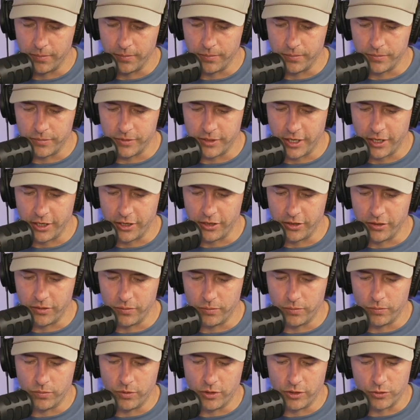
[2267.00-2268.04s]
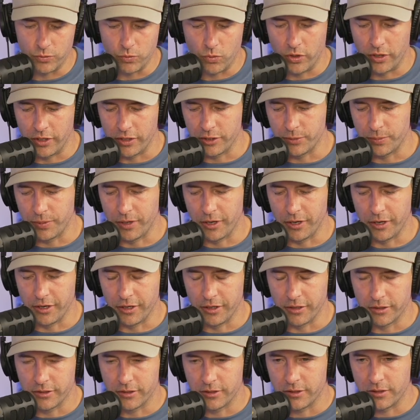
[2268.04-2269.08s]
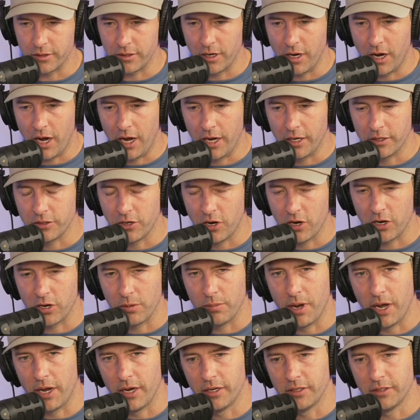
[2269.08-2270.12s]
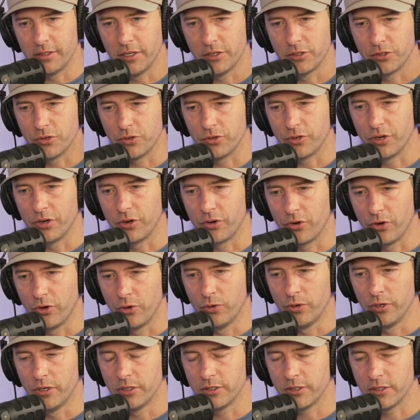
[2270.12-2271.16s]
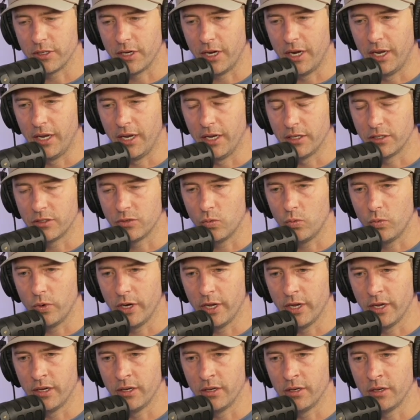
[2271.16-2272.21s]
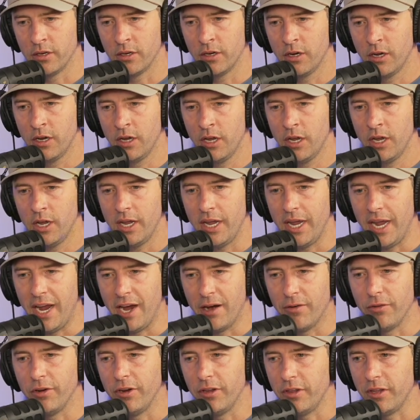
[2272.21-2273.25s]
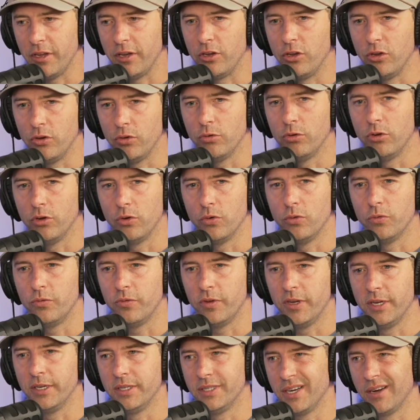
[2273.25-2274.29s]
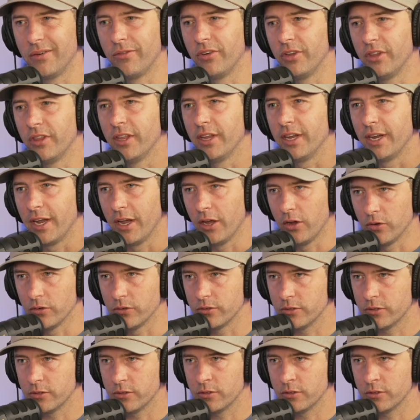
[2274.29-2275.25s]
tell you this one experience. I talk about intentional congruence, and it's when everything you do feeds everything else.